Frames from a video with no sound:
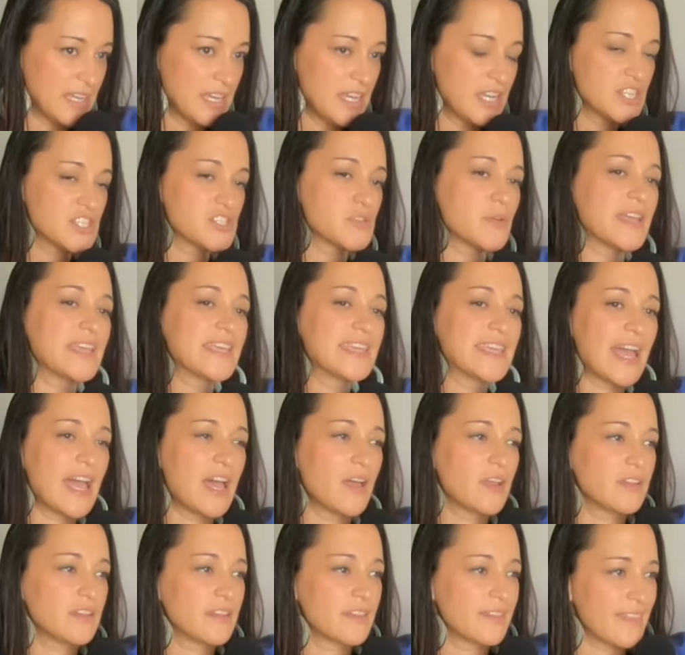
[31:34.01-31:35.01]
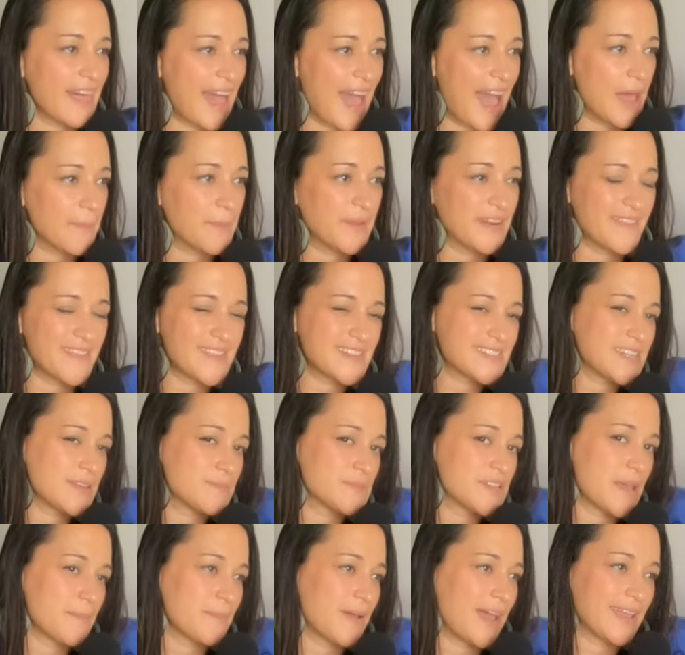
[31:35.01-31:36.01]
So I get that, but at the same
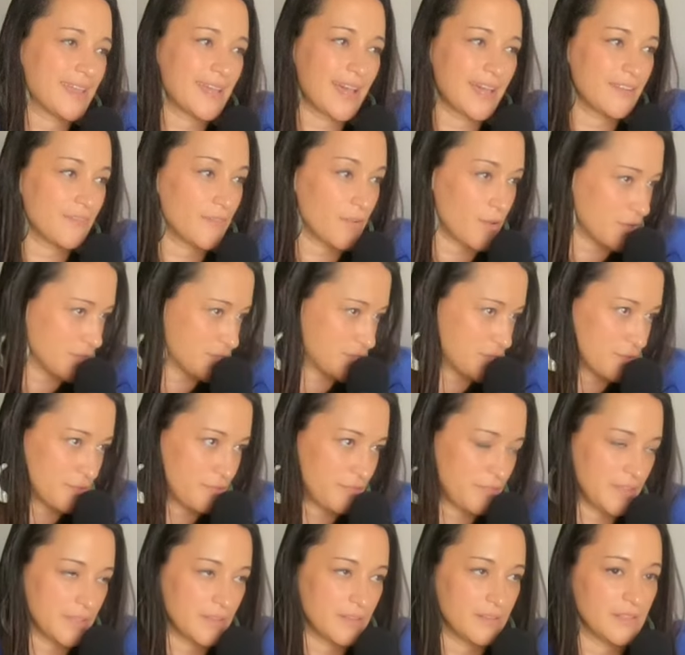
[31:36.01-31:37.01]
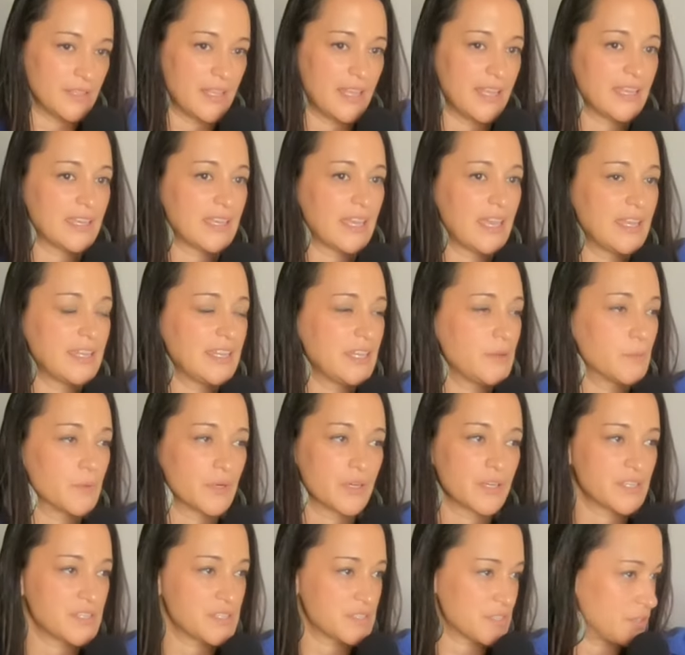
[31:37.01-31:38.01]
time, I kind of also feel like any
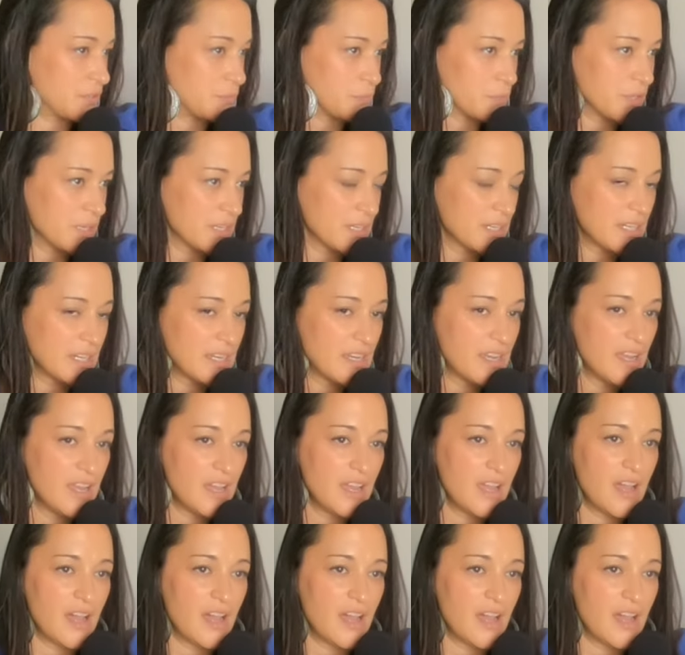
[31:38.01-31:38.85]
work is good work. Yeah.